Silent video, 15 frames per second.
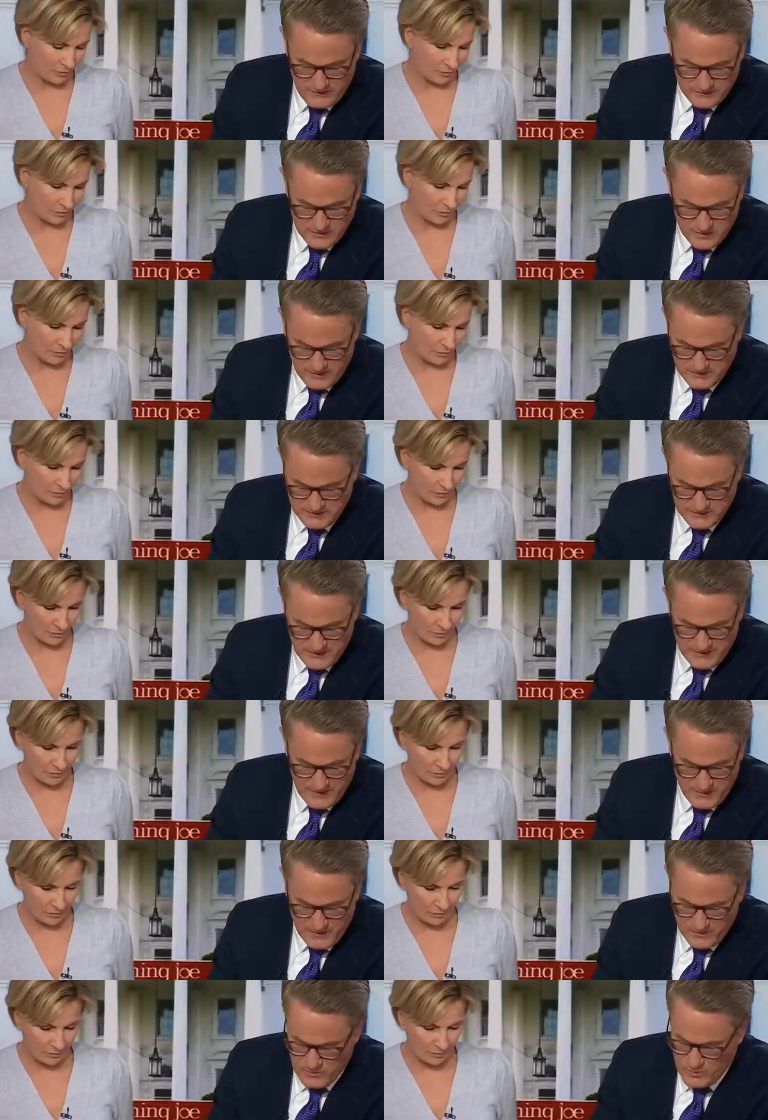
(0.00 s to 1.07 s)
Speaker 1: have so much to say on
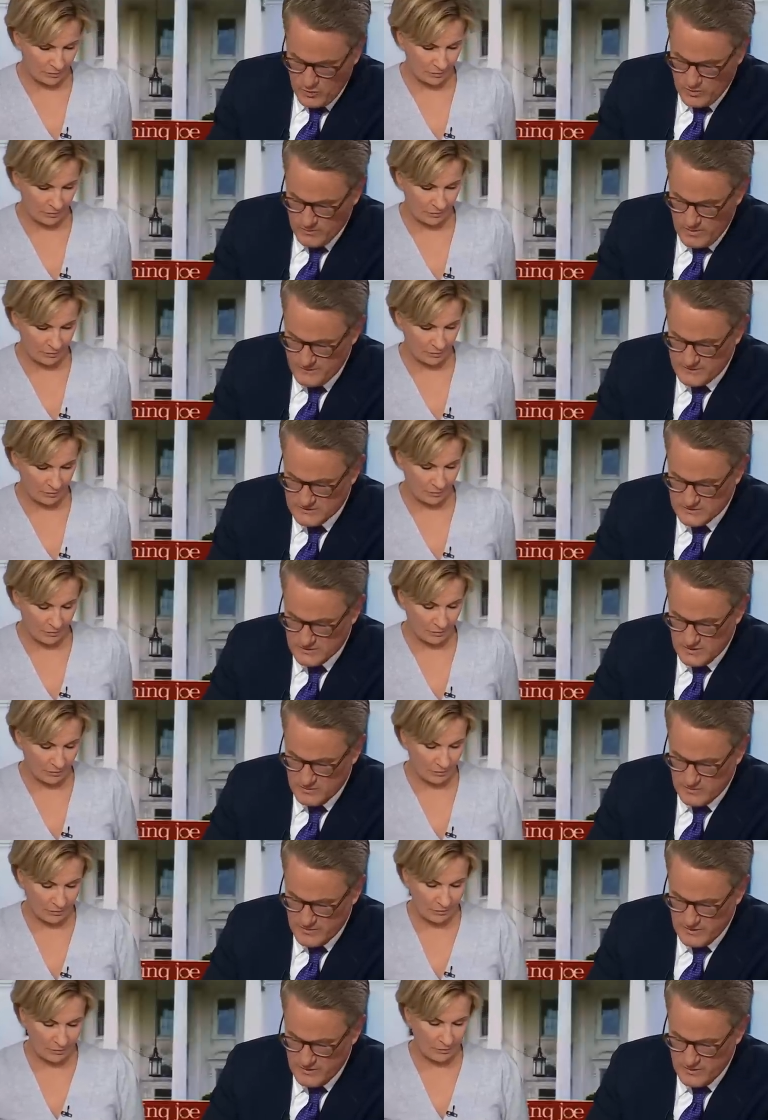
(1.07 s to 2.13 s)
that, but Norm, let me
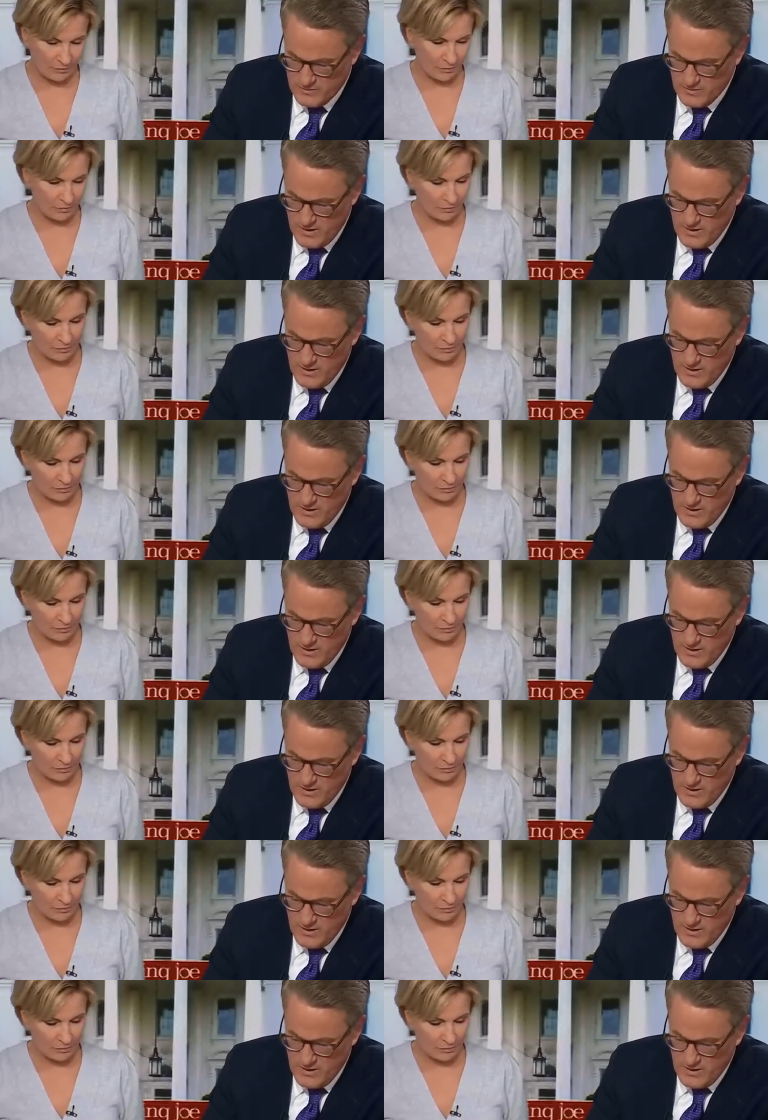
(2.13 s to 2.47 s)
start with you.